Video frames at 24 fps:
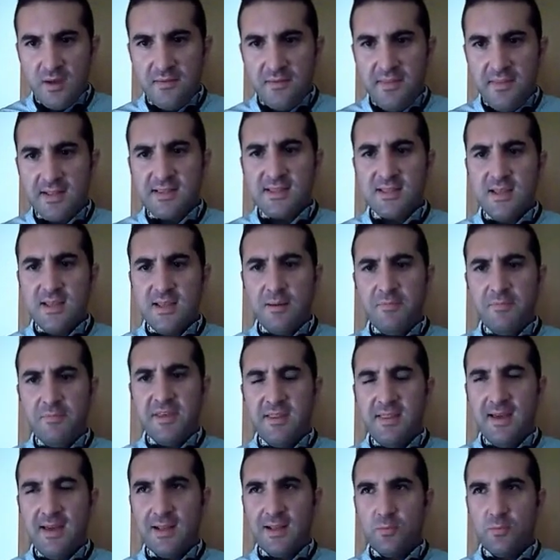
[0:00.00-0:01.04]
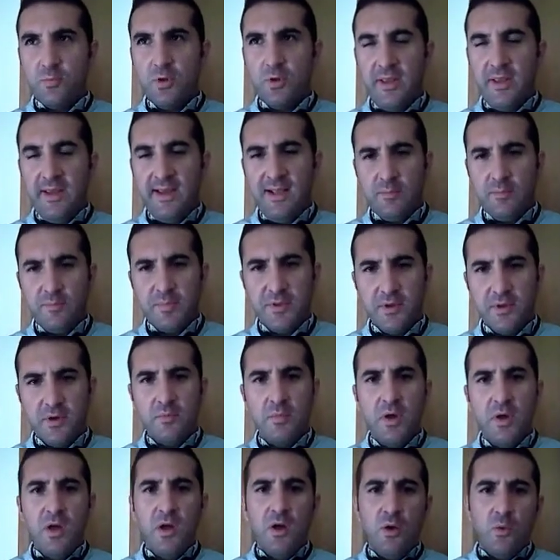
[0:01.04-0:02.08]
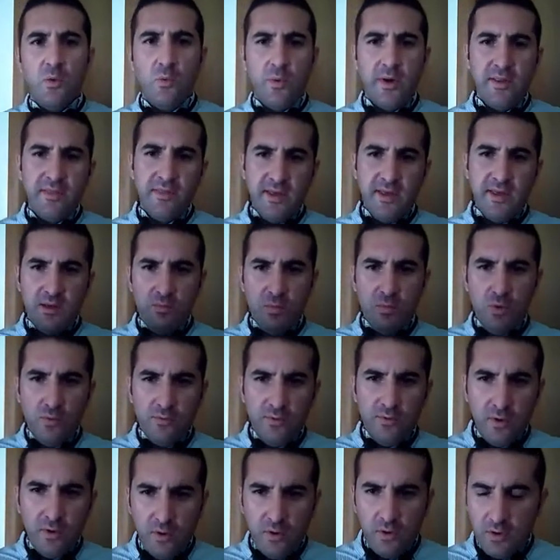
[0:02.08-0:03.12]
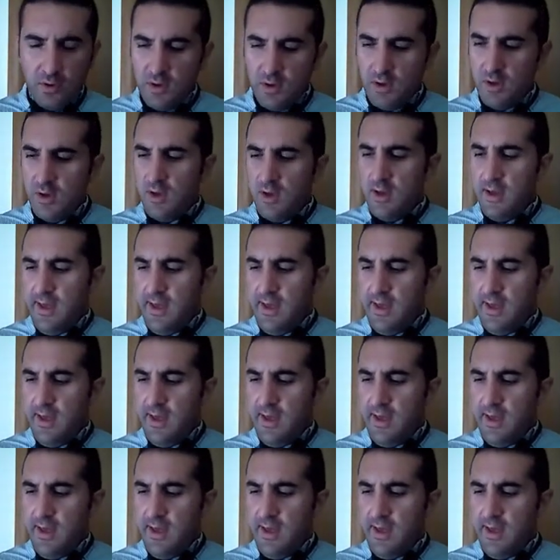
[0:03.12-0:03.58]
That's something that will help them when they move on